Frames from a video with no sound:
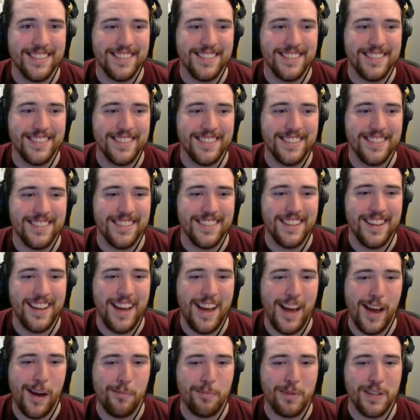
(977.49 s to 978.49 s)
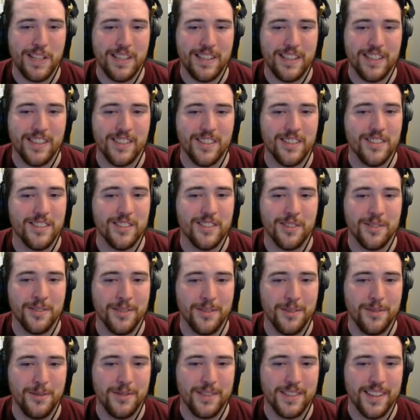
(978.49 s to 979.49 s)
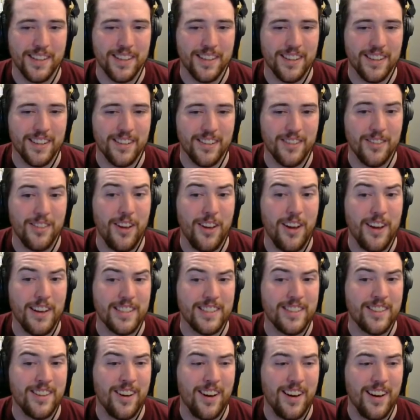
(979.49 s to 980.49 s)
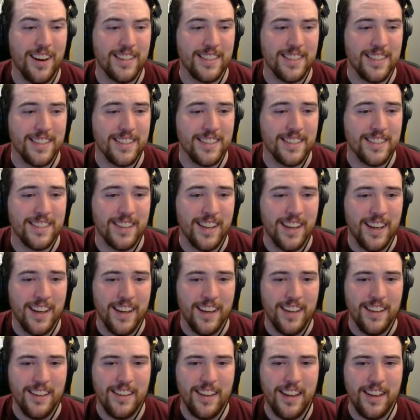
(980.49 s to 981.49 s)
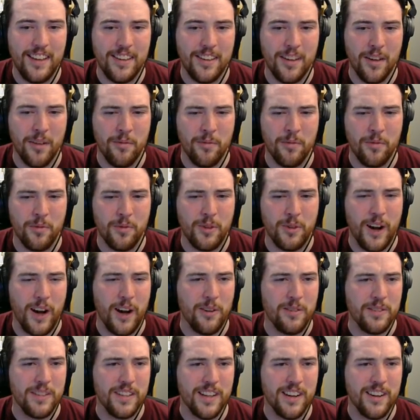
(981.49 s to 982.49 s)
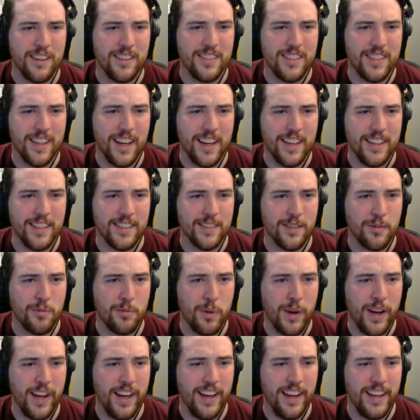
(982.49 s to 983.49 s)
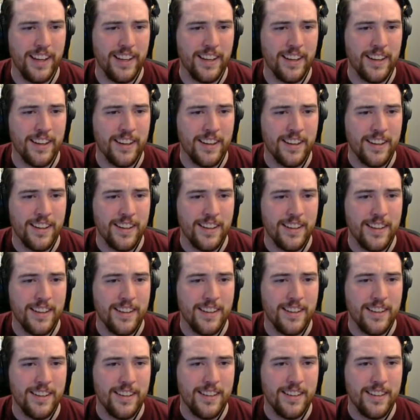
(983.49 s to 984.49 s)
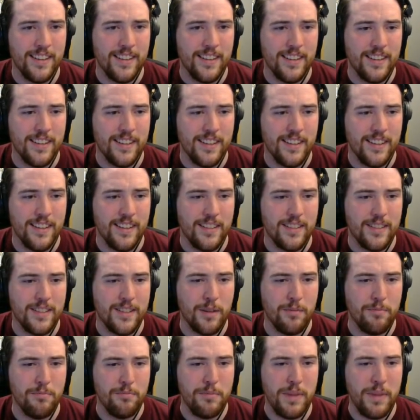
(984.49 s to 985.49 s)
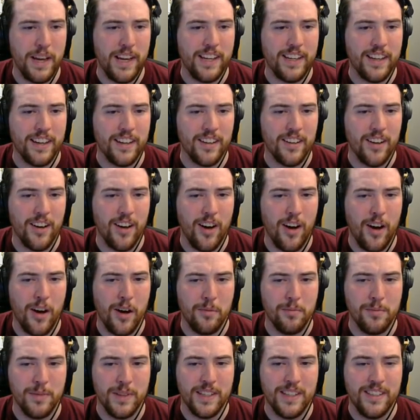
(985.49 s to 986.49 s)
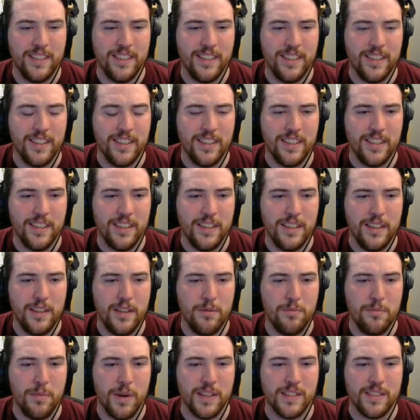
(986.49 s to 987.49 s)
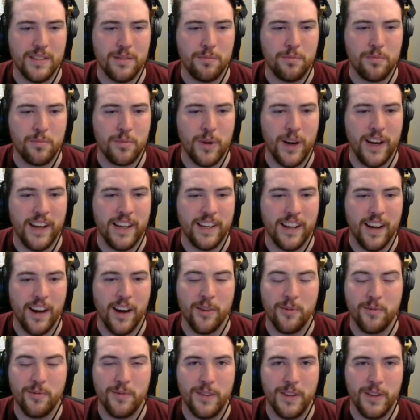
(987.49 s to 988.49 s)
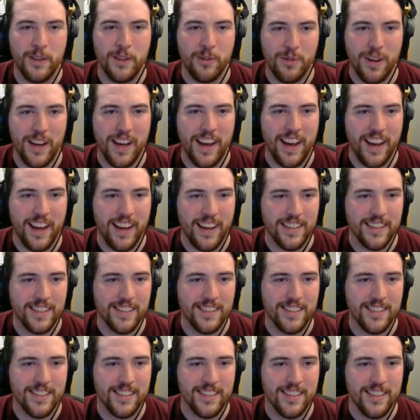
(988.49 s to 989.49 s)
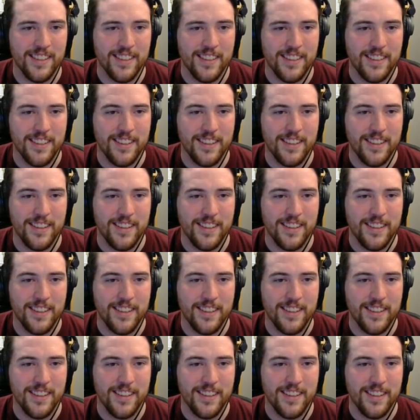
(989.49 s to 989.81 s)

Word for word: Oh, the habitations are losing lost causes. Let them frown their days away. To make an omelet, you must break a few eggs.